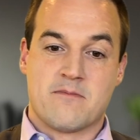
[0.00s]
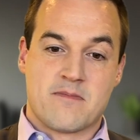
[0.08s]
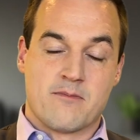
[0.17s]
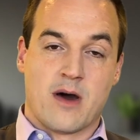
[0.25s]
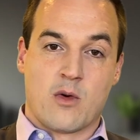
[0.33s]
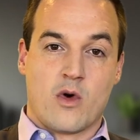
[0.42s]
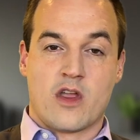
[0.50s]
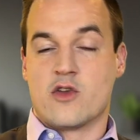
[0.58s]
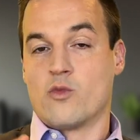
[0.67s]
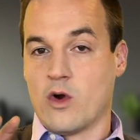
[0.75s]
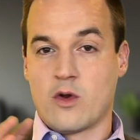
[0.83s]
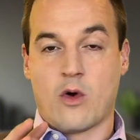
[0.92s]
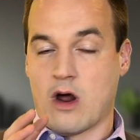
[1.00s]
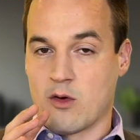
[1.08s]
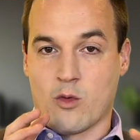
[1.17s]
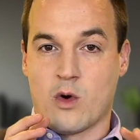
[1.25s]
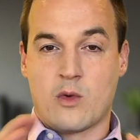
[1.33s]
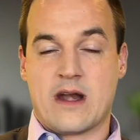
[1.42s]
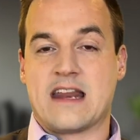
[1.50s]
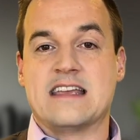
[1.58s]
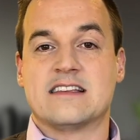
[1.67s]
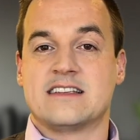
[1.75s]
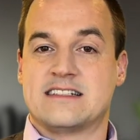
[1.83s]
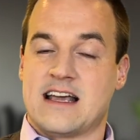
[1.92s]
But one way to
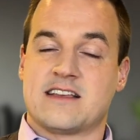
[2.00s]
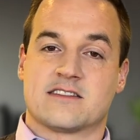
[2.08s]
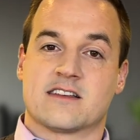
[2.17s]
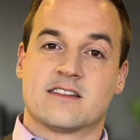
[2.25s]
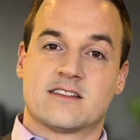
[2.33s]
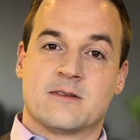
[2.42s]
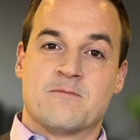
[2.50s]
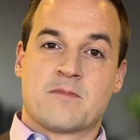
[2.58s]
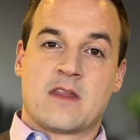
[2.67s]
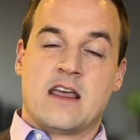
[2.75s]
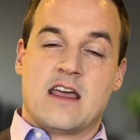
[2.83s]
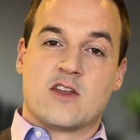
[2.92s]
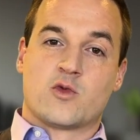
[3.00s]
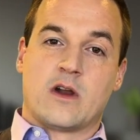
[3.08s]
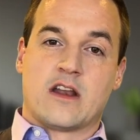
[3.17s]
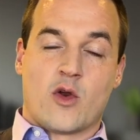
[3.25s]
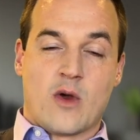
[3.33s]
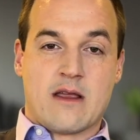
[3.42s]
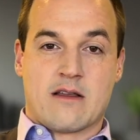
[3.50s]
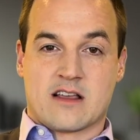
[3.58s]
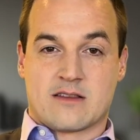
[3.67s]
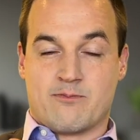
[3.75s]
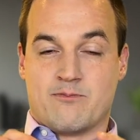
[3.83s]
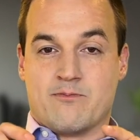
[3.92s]
easily test this is when,
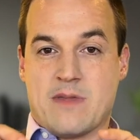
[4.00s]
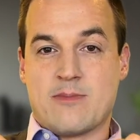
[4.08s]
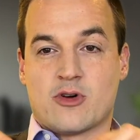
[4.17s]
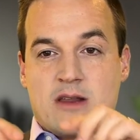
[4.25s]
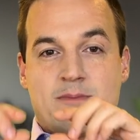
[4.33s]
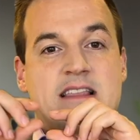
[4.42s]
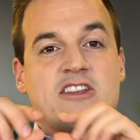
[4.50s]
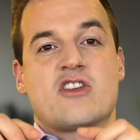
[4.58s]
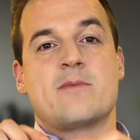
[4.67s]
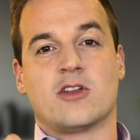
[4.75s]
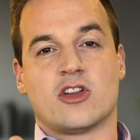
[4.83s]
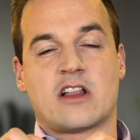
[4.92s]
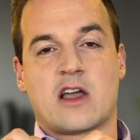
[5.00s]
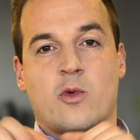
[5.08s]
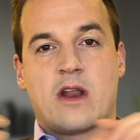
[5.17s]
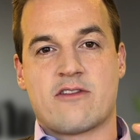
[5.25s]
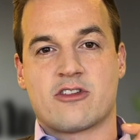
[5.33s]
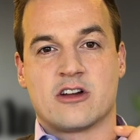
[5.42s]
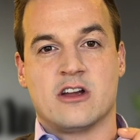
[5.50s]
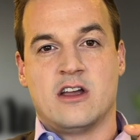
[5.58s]
because people can make their email look like whatever.